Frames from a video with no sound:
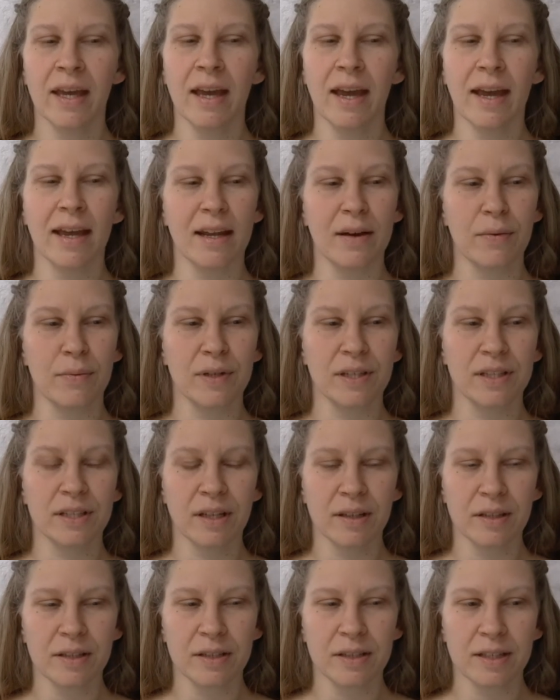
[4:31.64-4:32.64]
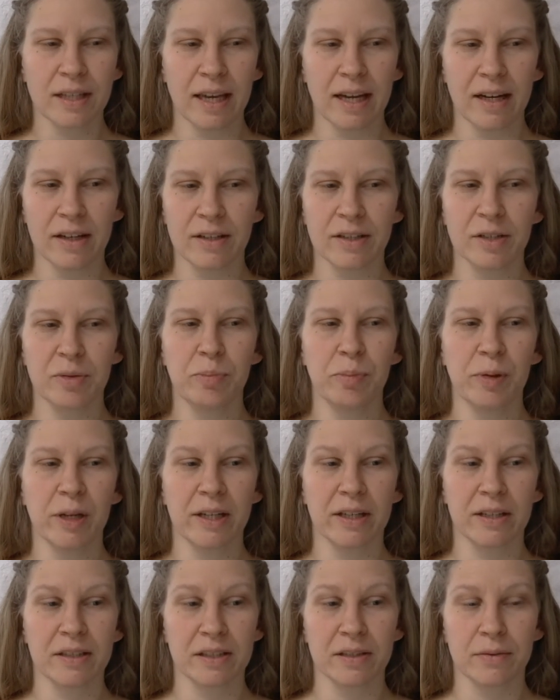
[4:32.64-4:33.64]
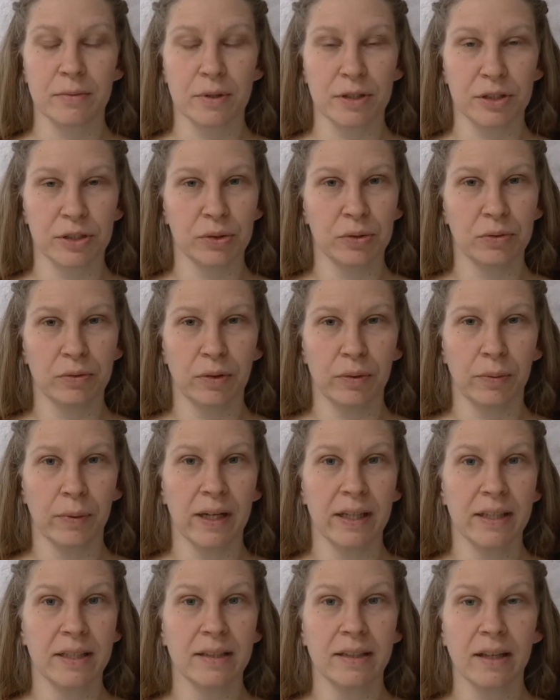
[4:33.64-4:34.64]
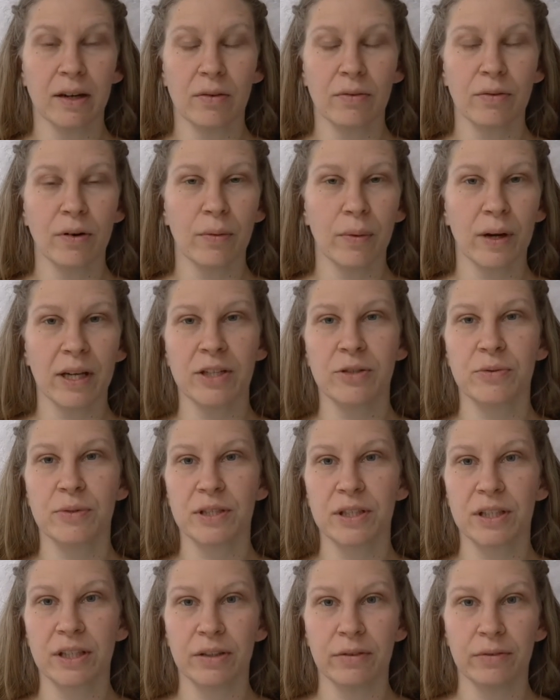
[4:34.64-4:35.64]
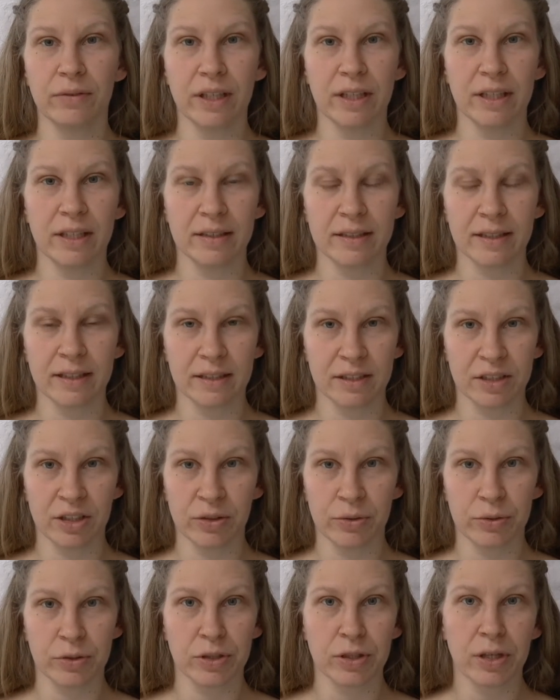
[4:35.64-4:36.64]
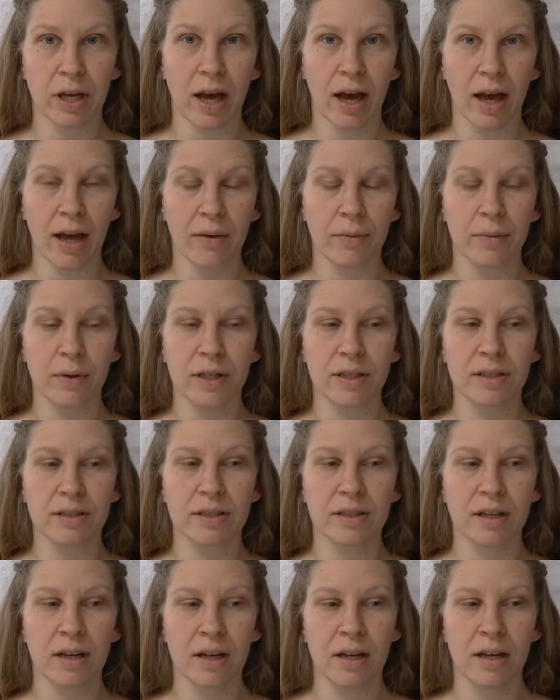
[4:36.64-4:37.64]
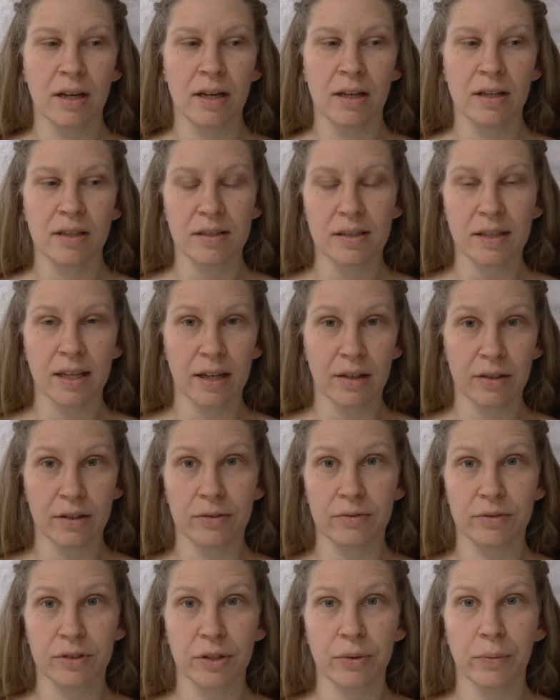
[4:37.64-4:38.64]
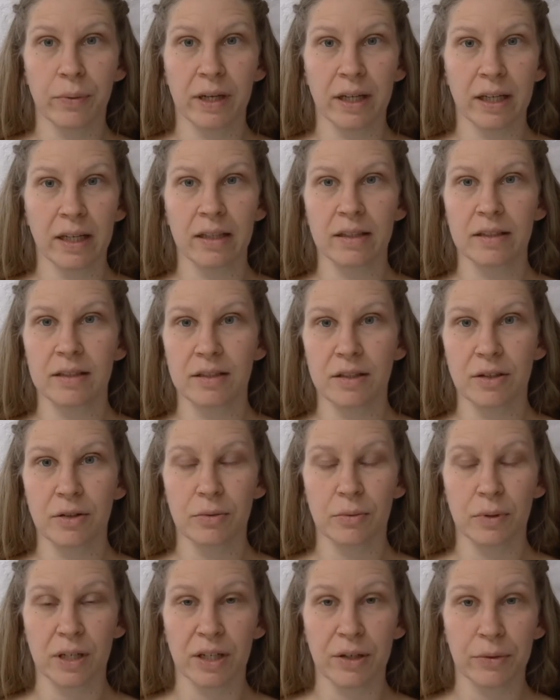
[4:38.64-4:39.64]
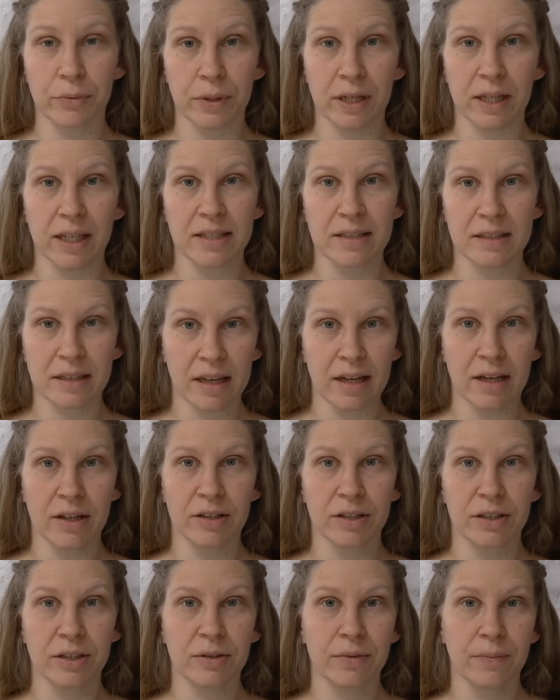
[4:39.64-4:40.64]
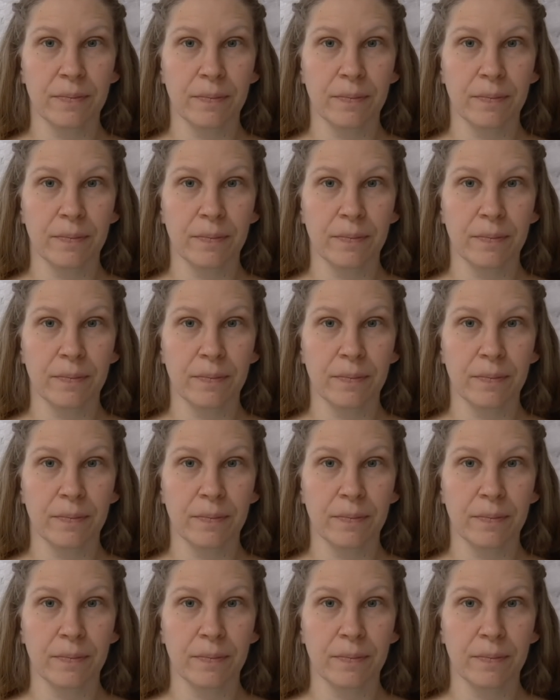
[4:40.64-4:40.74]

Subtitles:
And I was not scared because I was overweight. The overweight was a convenient excuse. I was scared of doing it. Really, really scared.